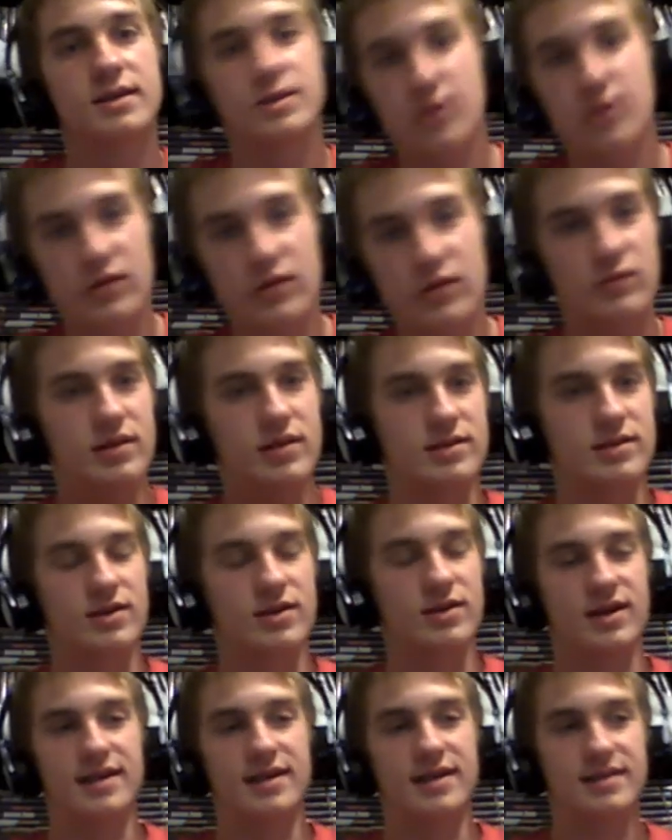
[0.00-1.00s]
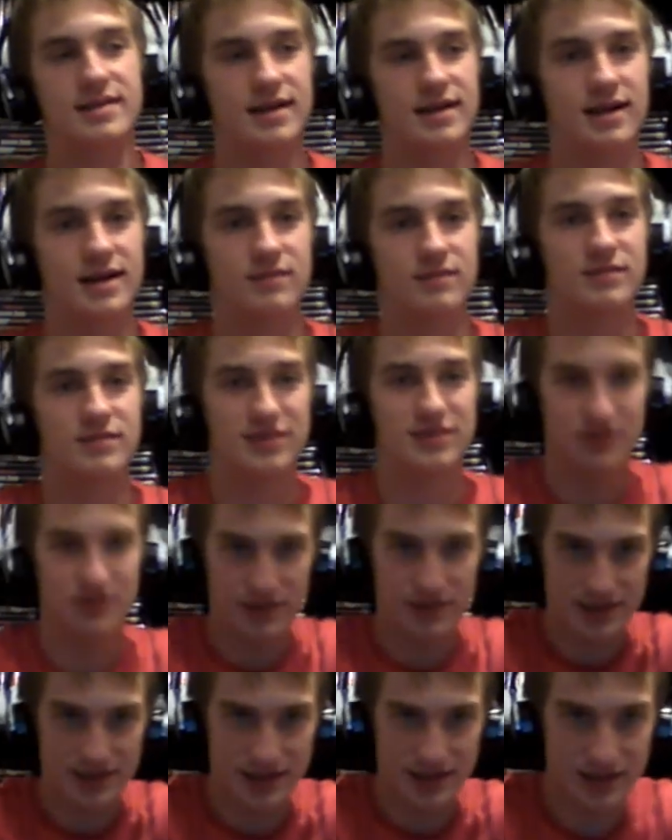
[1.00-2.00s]
So, anyways, guys, uh, so
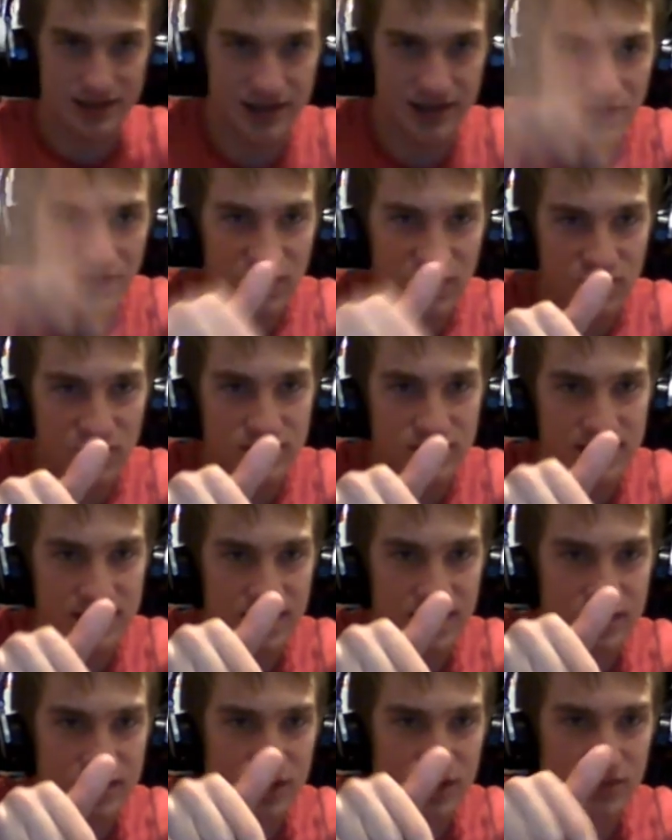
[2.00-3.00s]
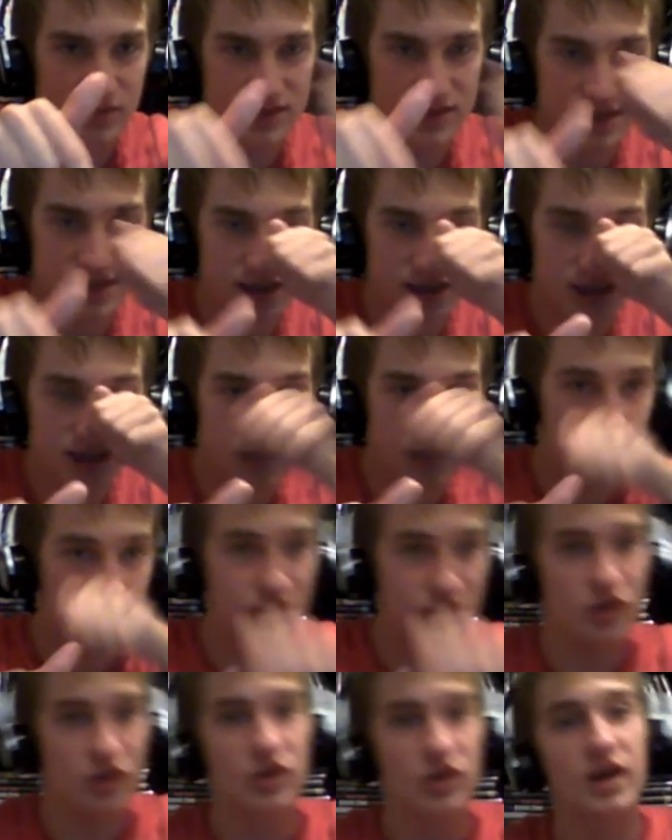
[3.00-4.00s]
anyways, yeah, leave a voice down in the comment section down
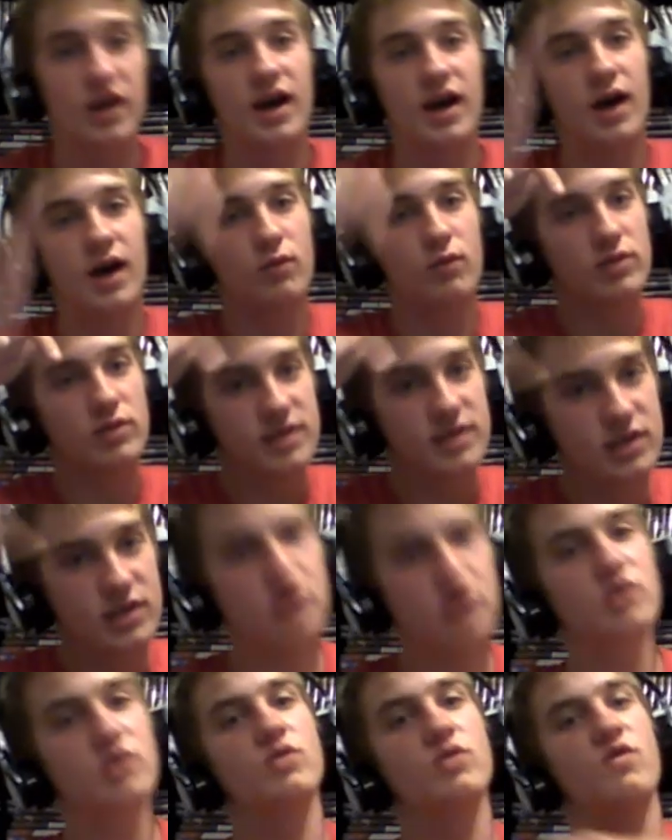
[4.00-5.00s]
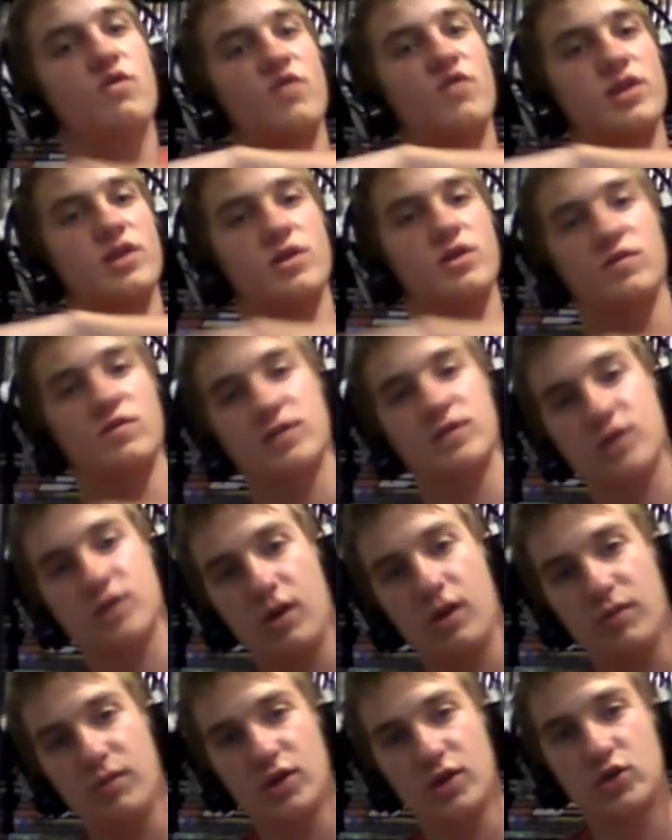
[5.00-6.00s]
below. Uh, what did you all think of the
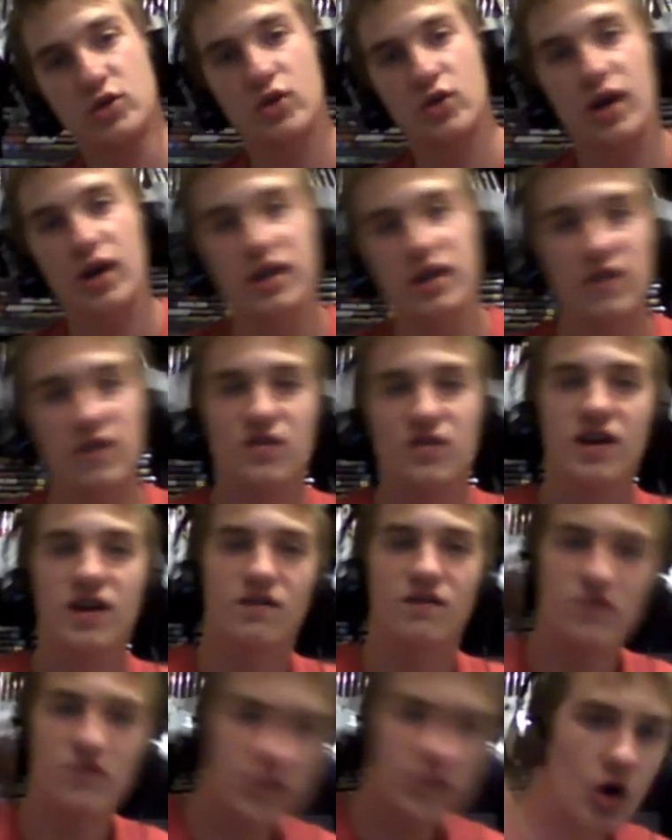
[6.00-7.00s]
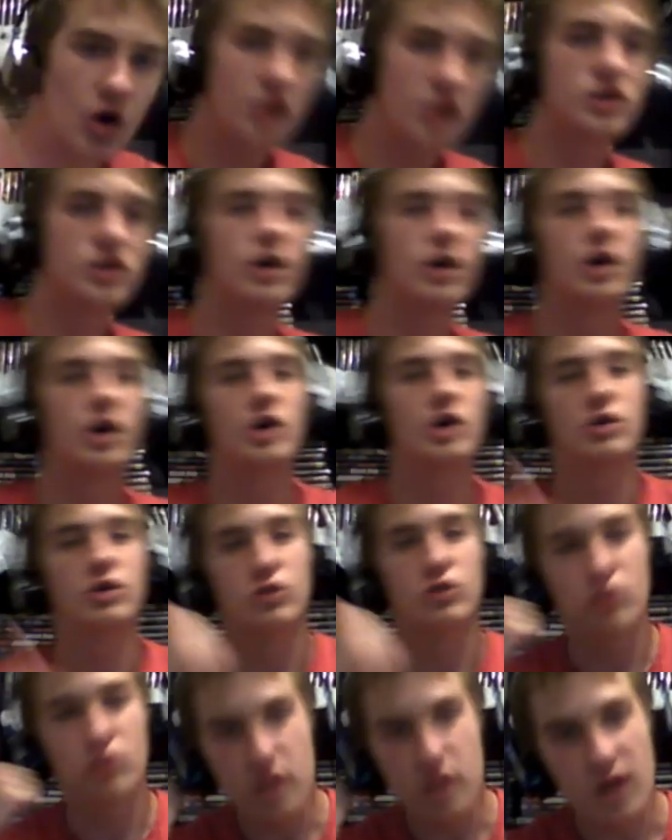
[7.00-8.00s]
Skyman trailer? If you have not,
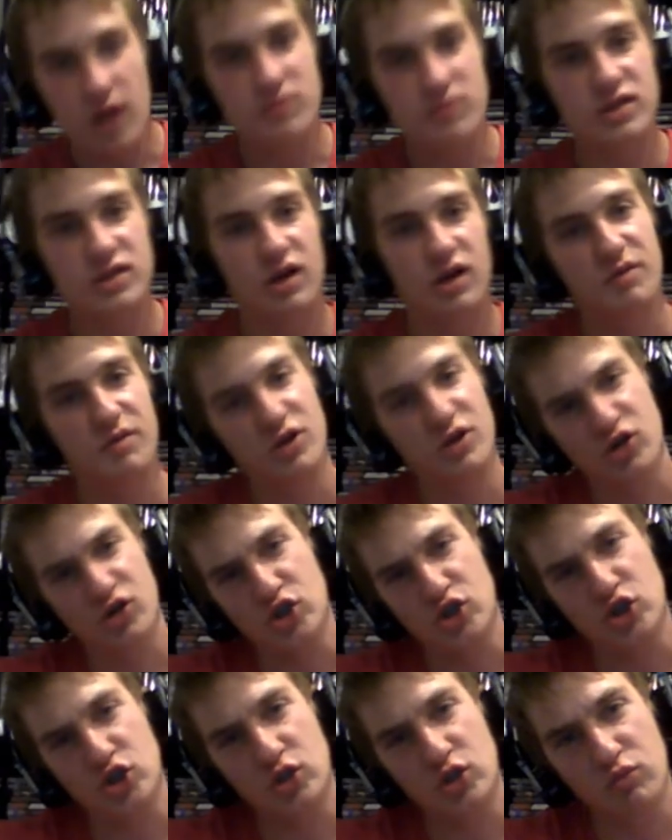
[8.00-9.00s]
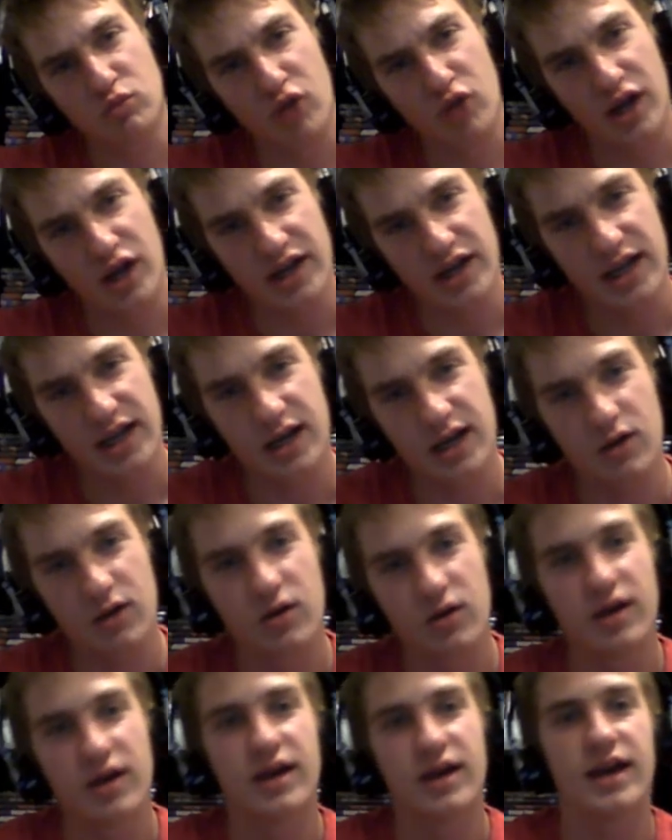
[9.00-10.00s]
look up Skyman on YouTube right now
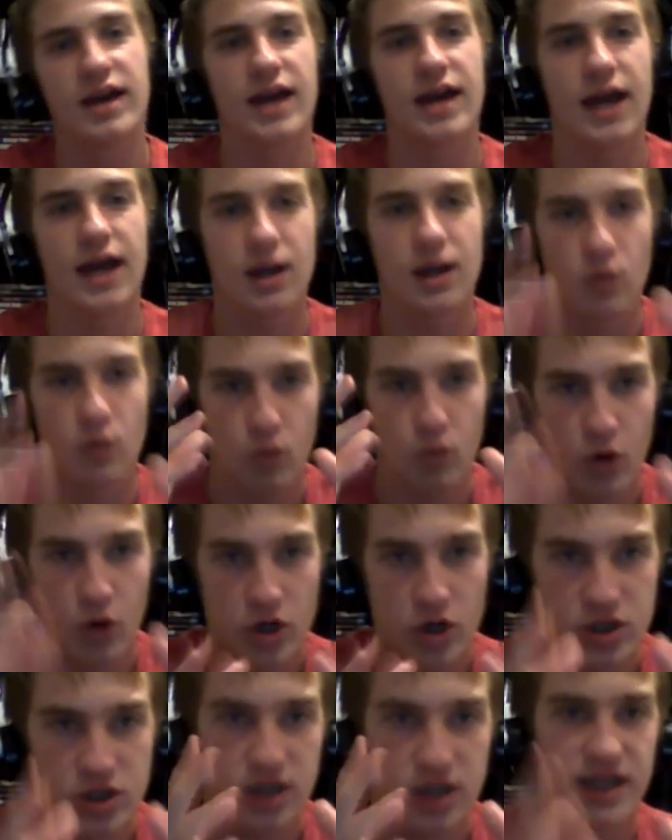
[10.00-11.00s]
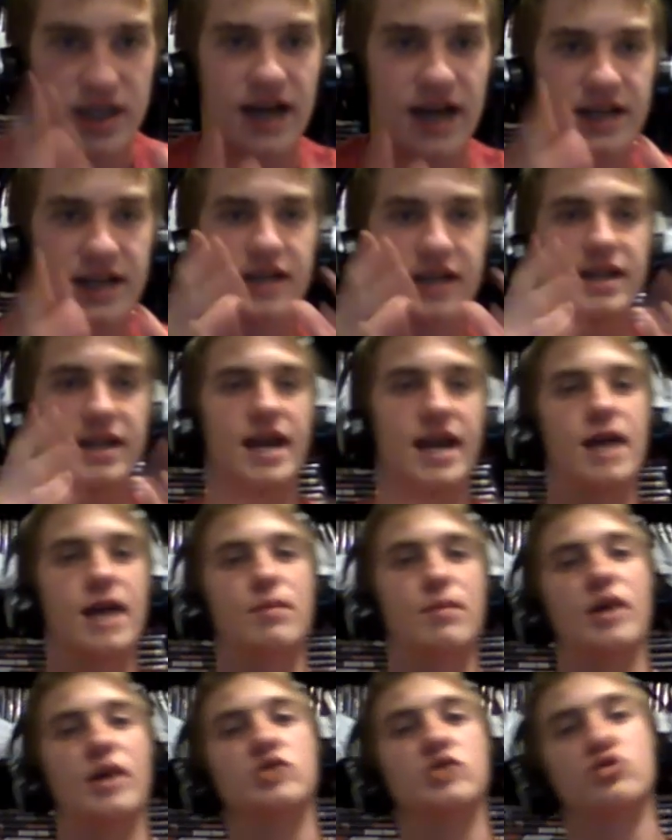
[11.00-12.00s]
and watch that
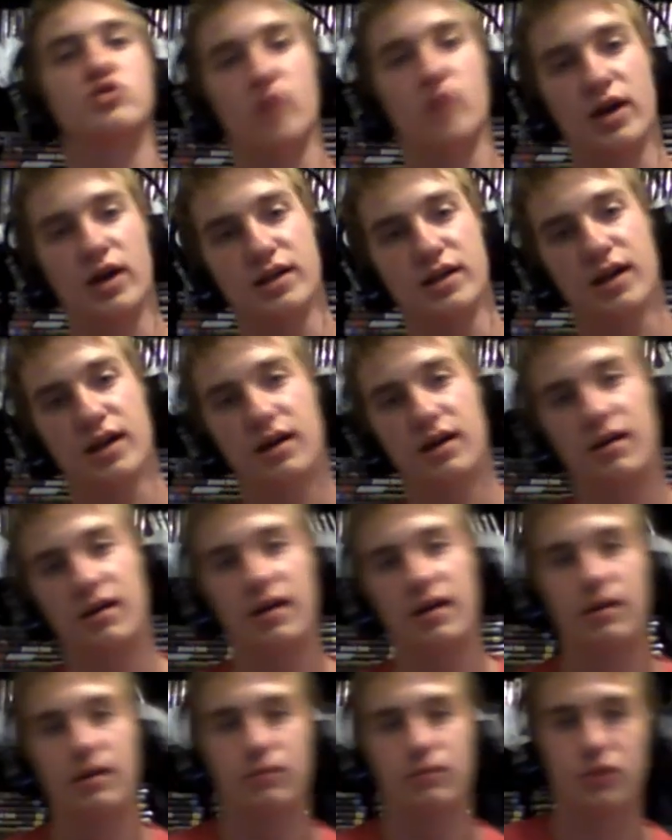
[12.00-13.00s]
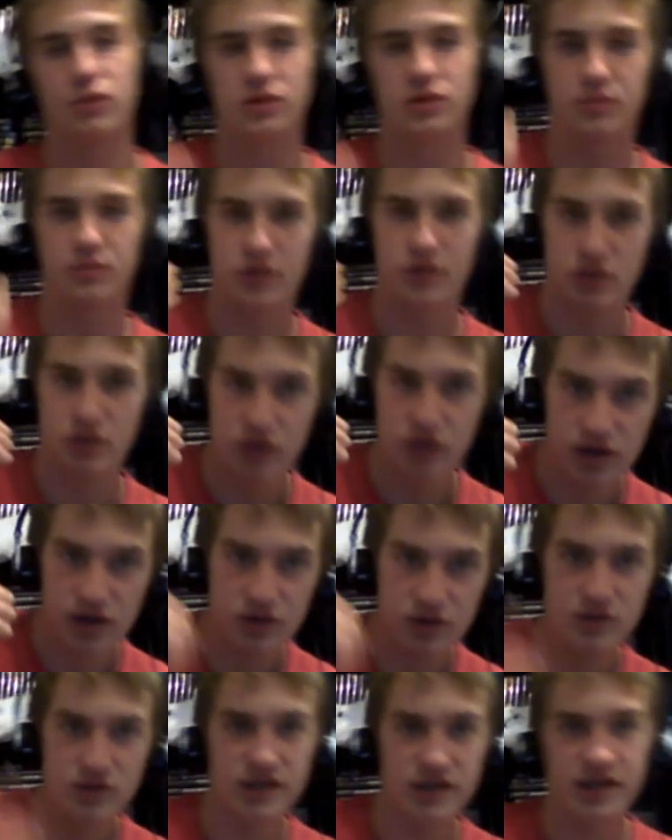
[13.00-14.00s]
damn trailer. Put put a like
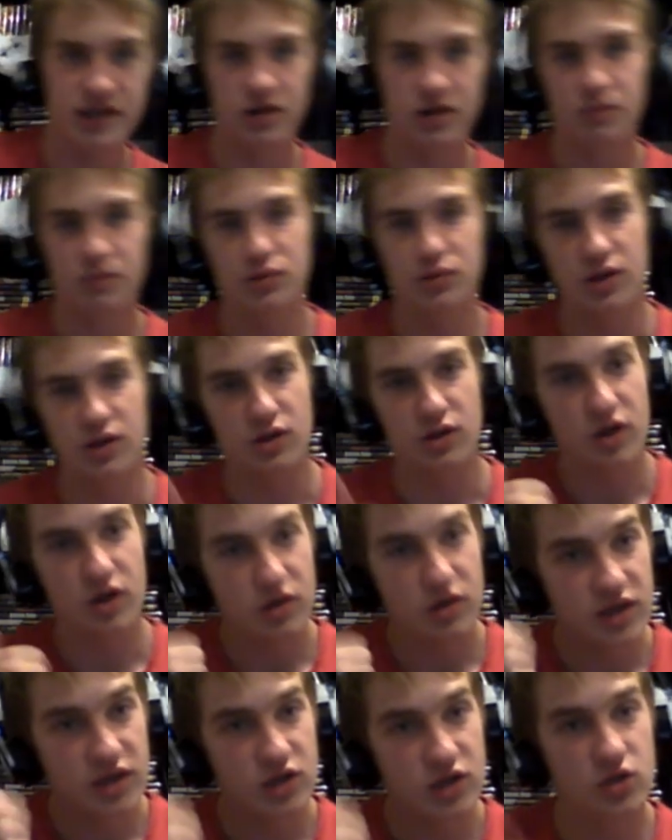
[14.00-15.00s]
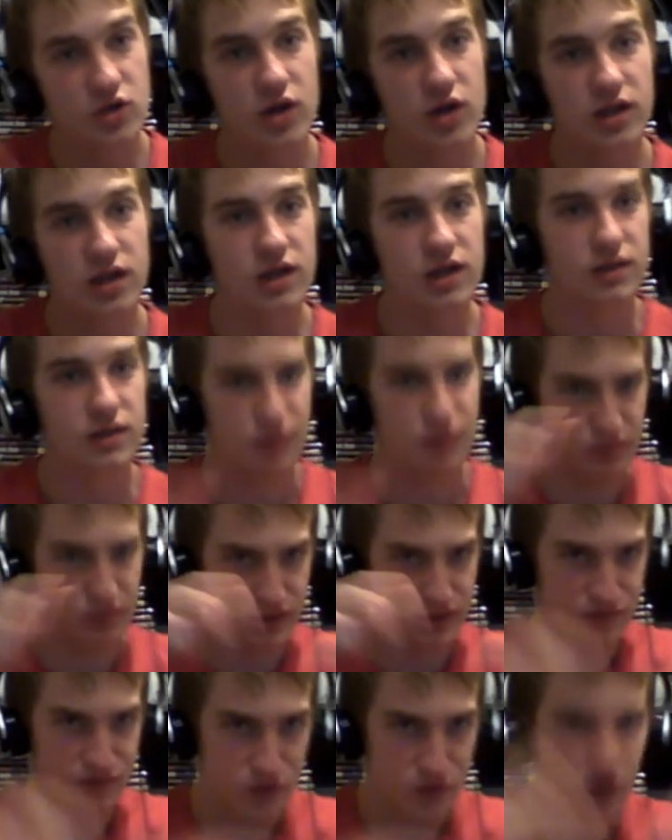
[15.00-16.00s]
on the uh, put a like on that trailer, and maybe
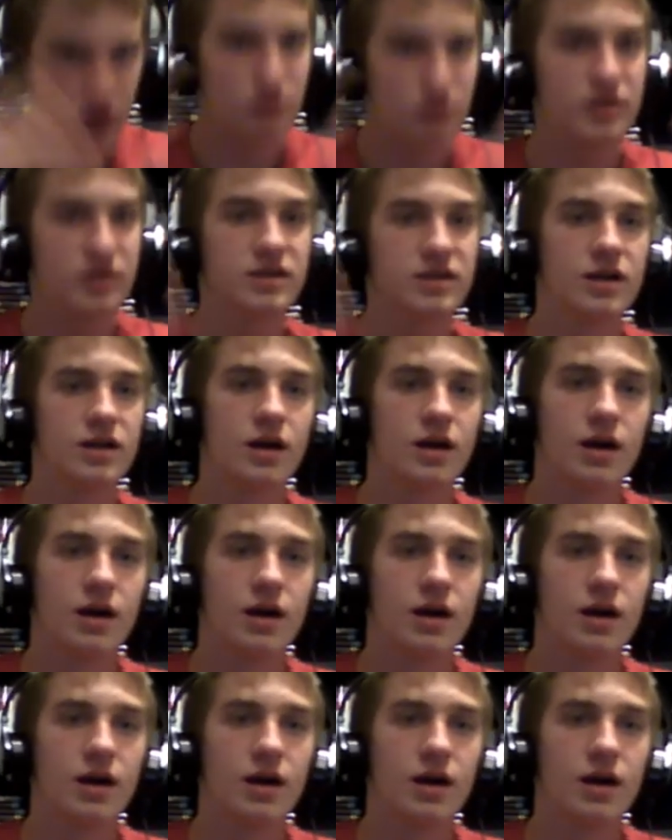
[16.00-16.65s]
leave a comment.